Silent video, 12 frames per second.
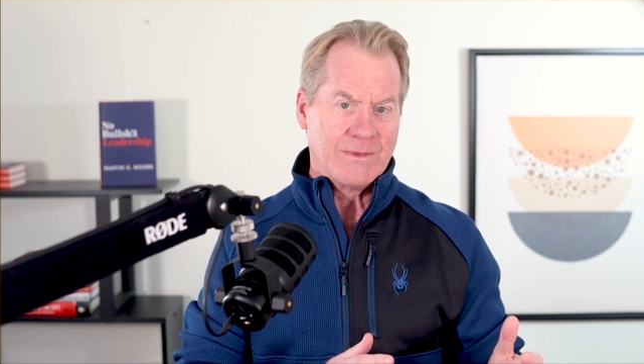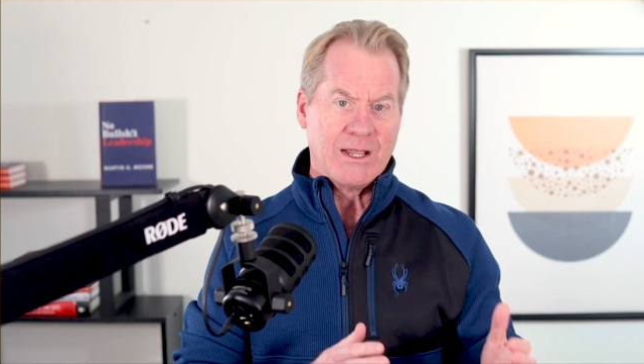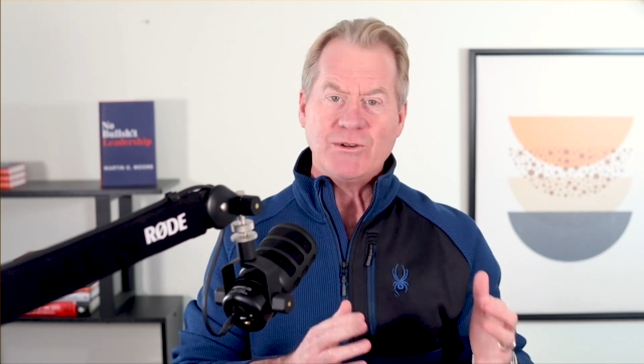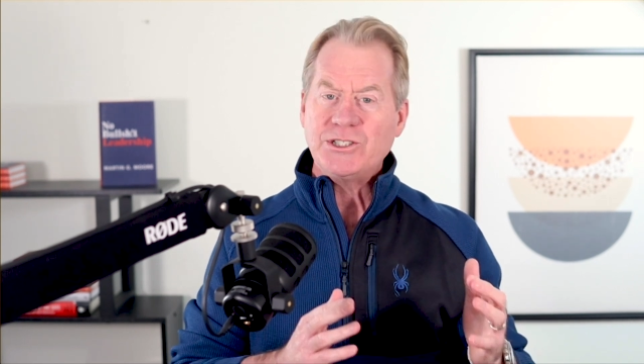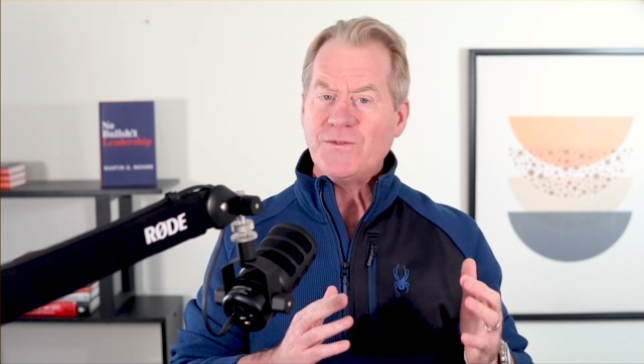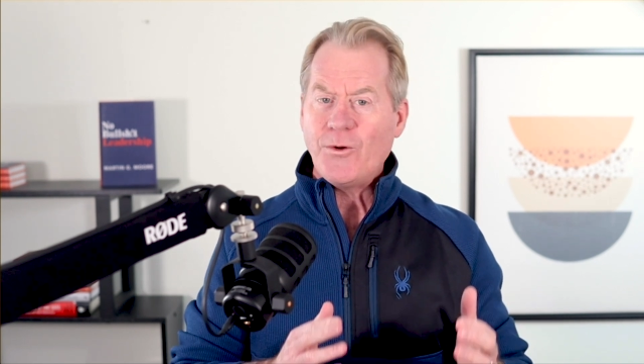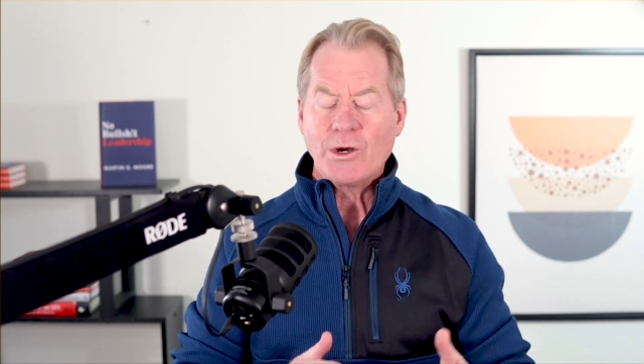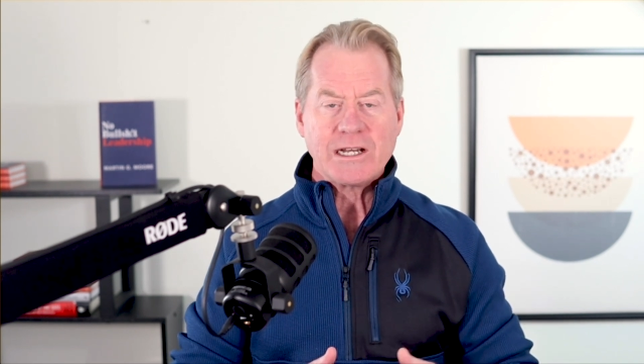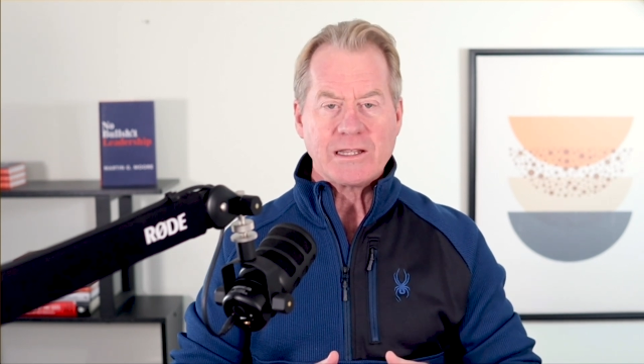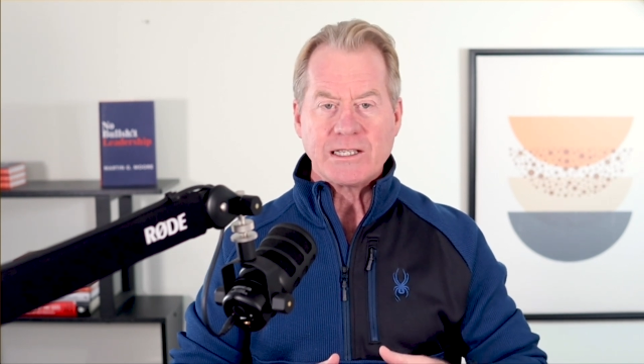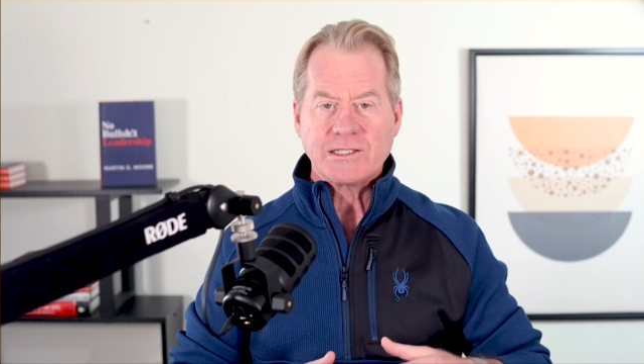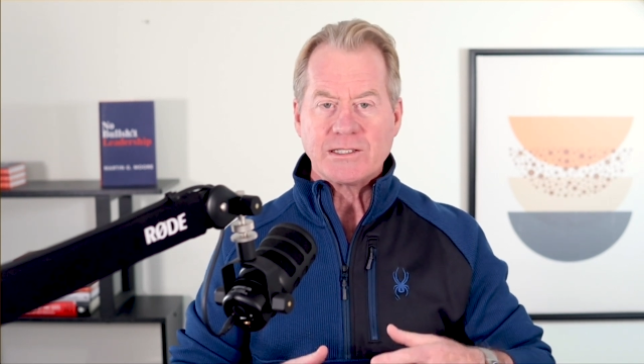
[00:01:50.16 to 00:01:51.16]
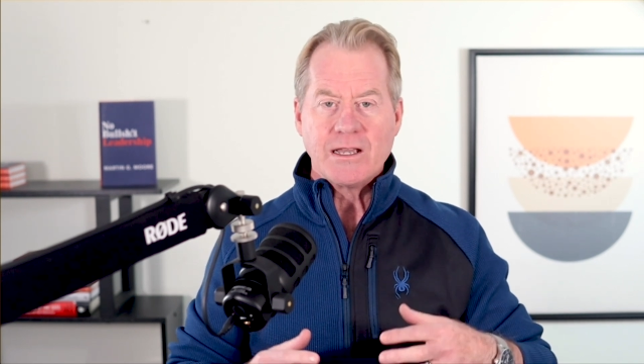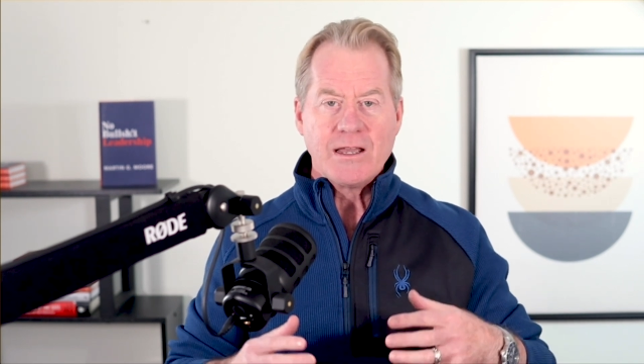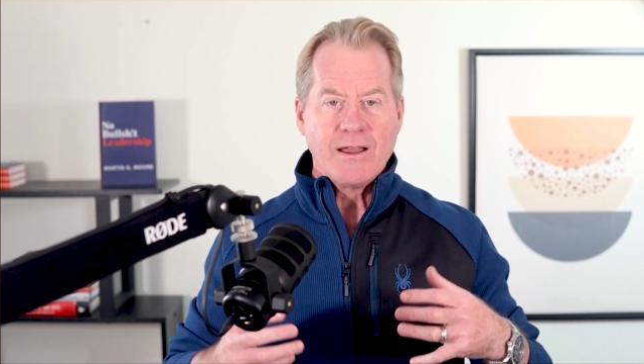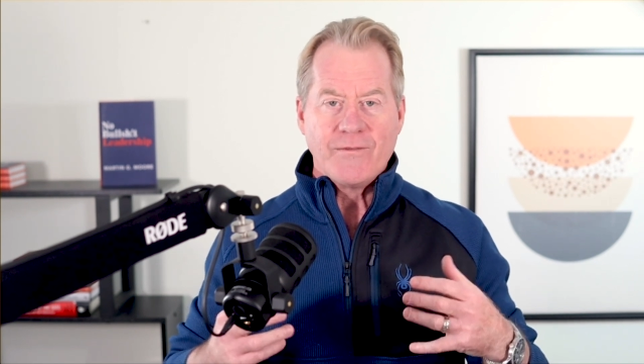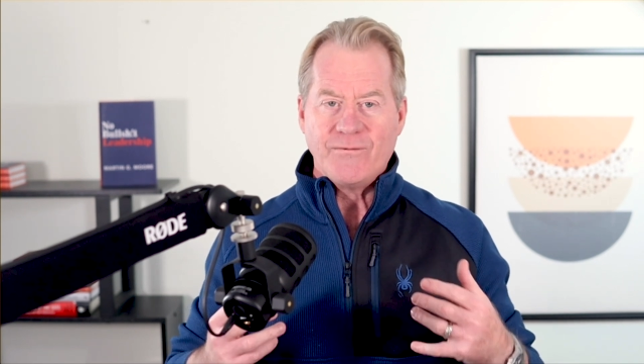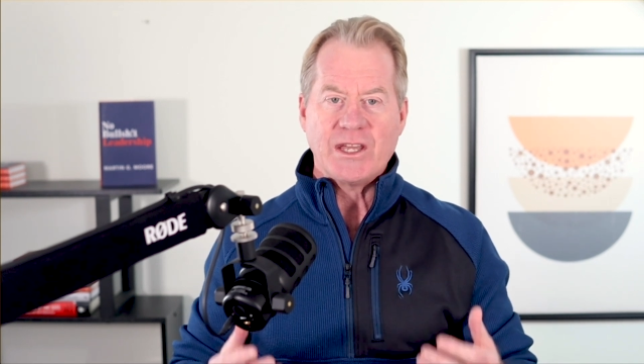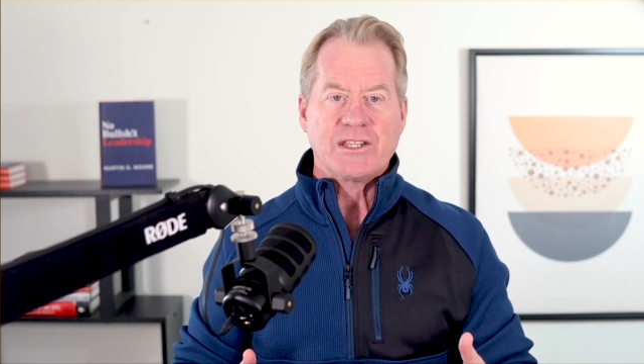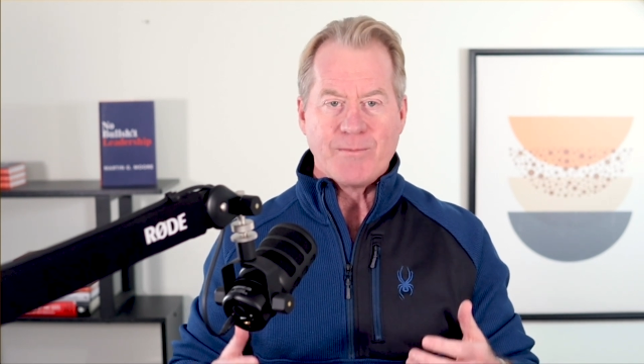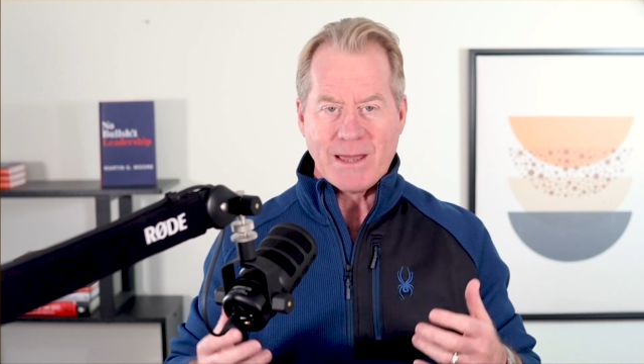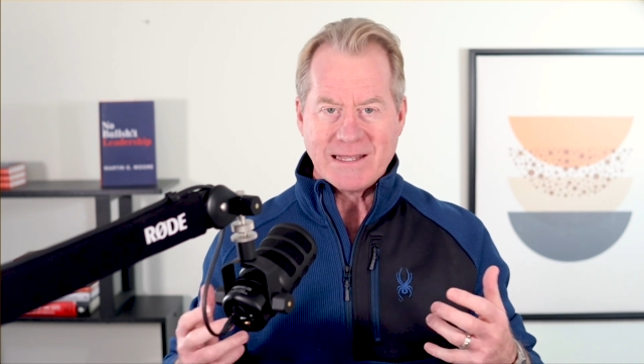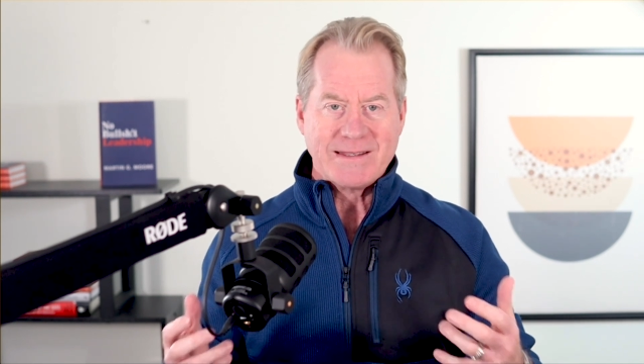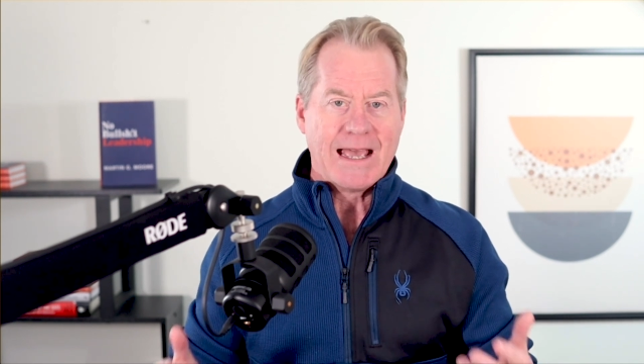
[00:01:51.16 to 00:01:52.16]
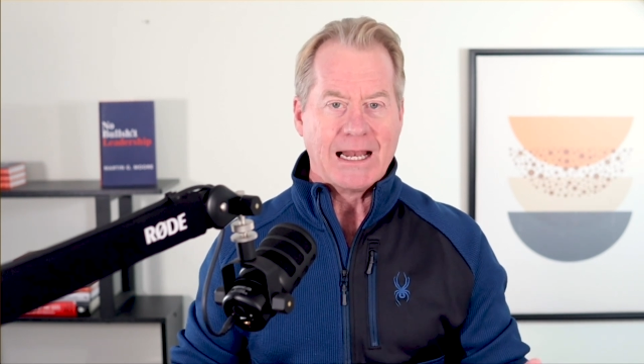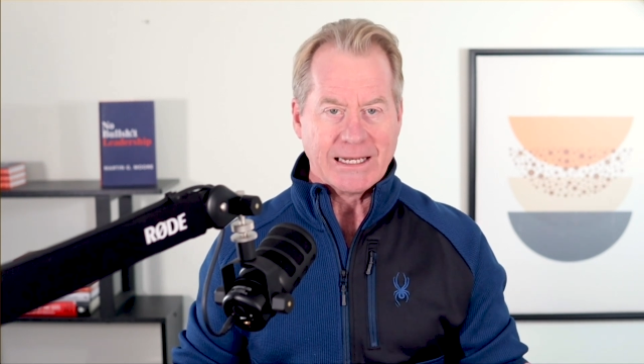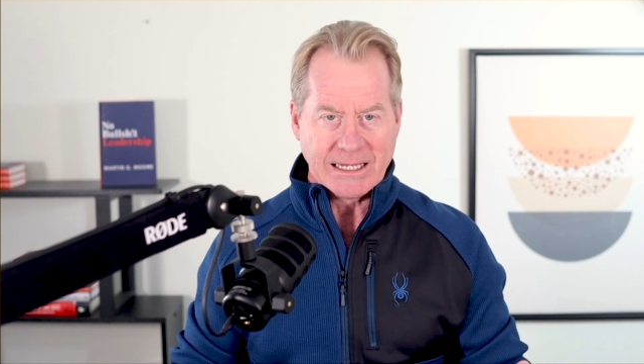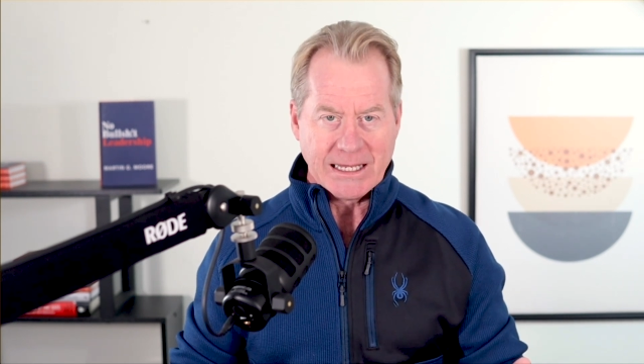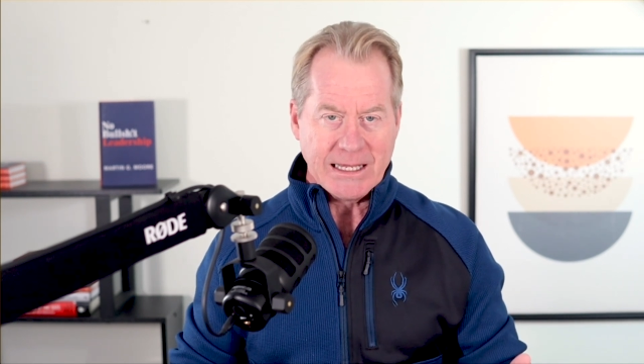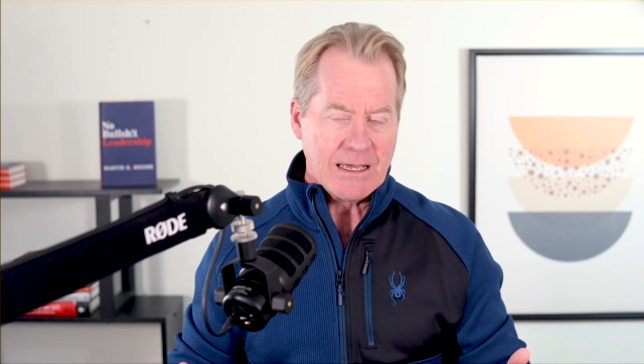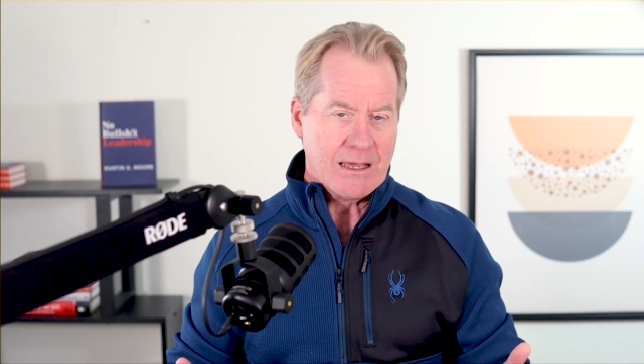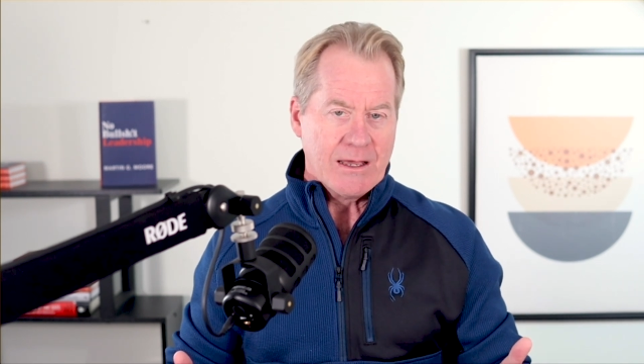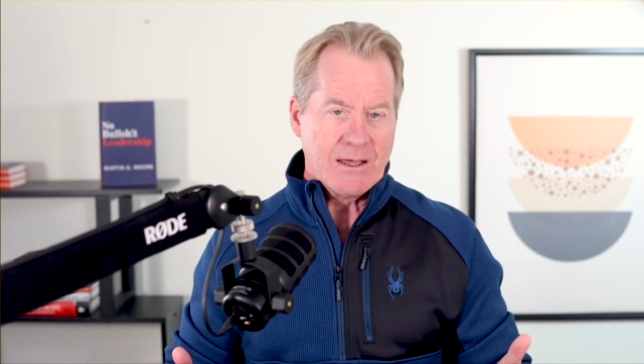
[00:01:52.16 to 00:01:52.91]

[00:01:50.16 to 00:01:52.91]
Now, once you fall into this victim mentality,